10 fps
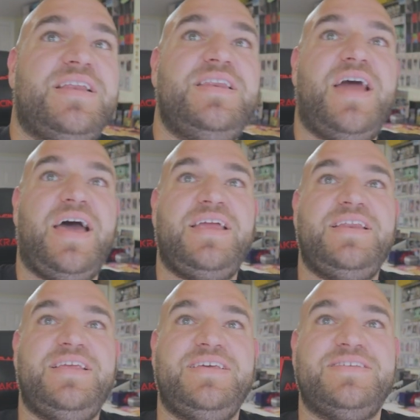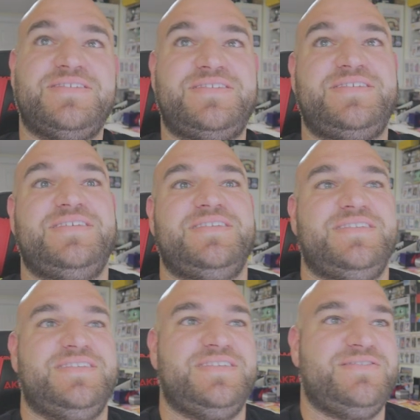90s
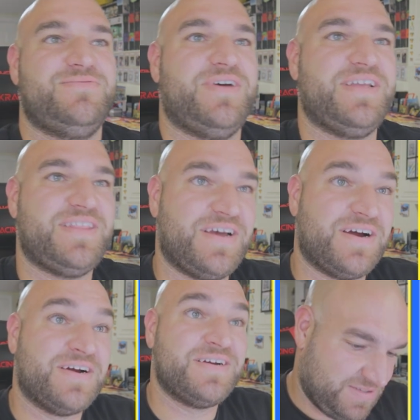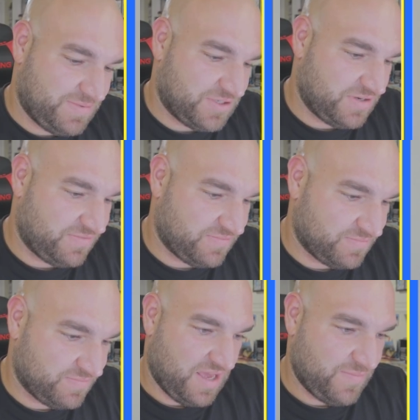right there, especially from,
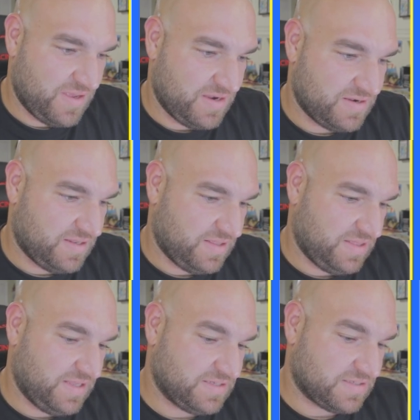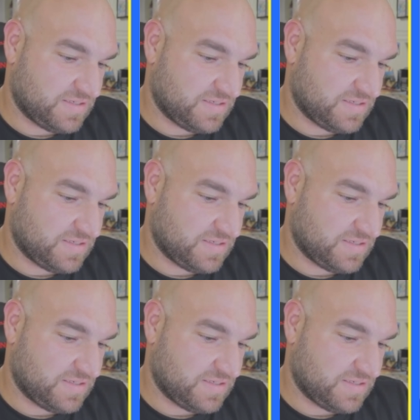I mean, listen,